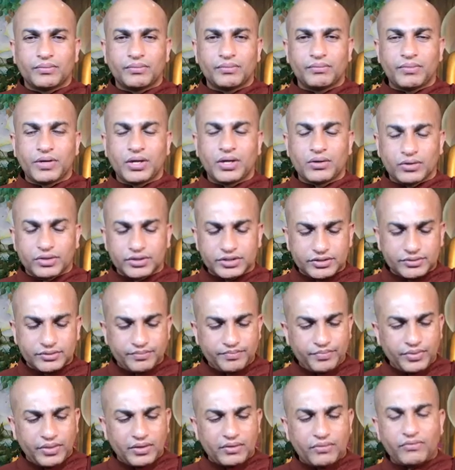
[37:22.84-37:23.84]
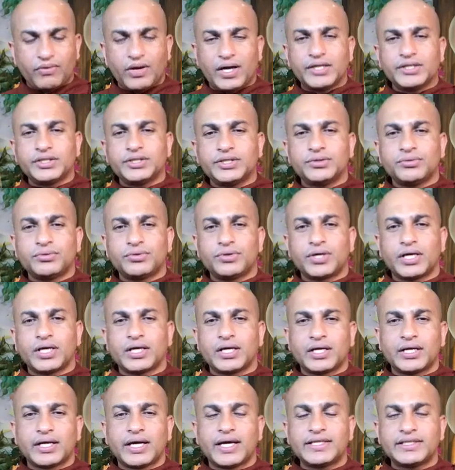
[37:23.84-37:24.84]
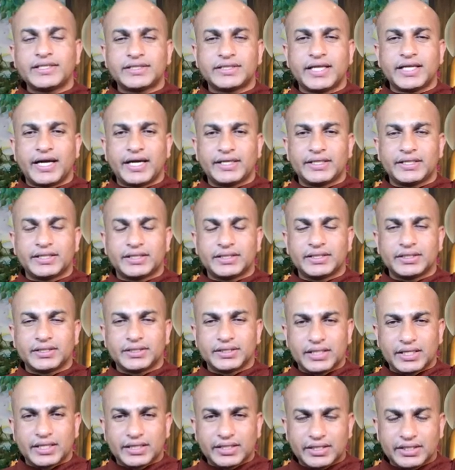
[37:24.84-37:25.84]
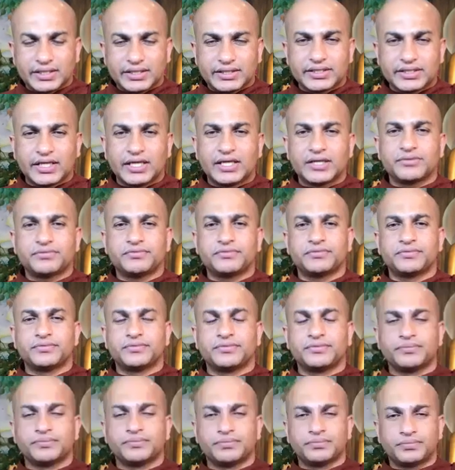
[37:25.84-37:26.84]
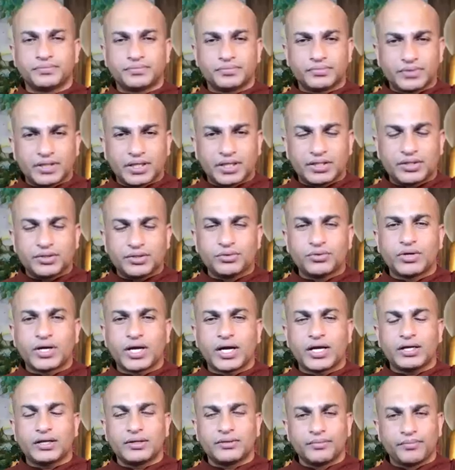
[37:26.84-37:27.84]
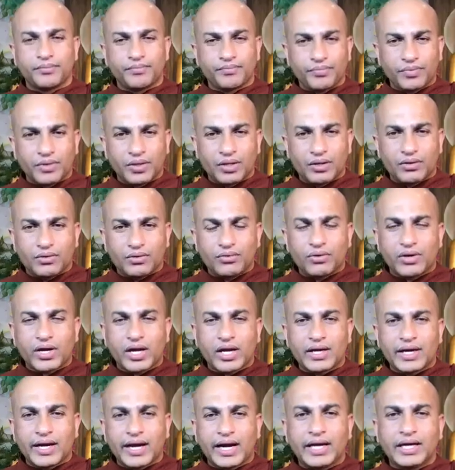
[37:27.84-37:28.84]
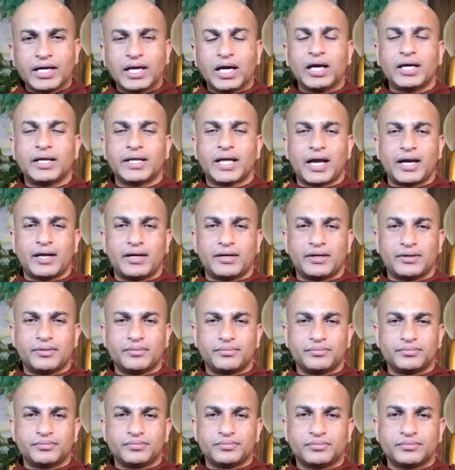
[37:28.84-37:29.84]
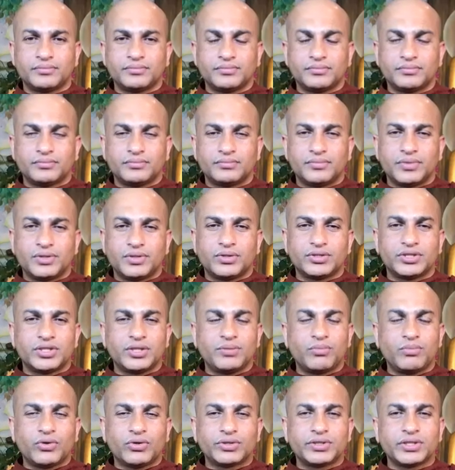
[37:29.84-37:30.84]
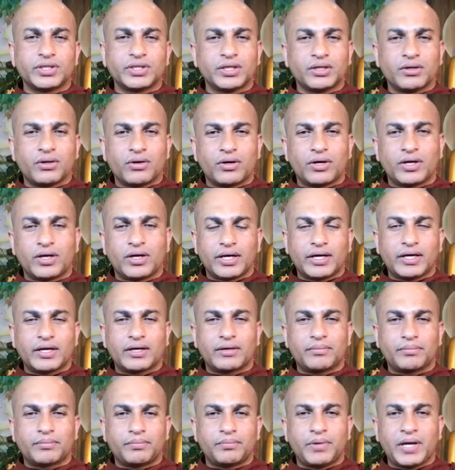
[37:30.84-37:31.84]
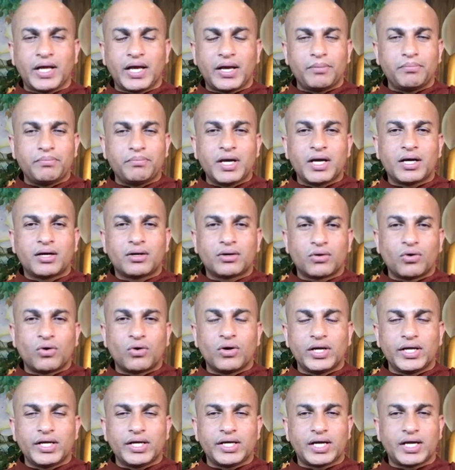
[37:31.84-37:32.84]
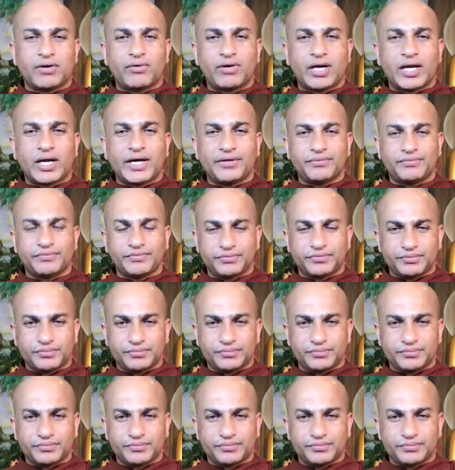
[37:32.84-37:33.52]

Because once you recognize that, that itself that you can you can handle that because emotion play a big role in our life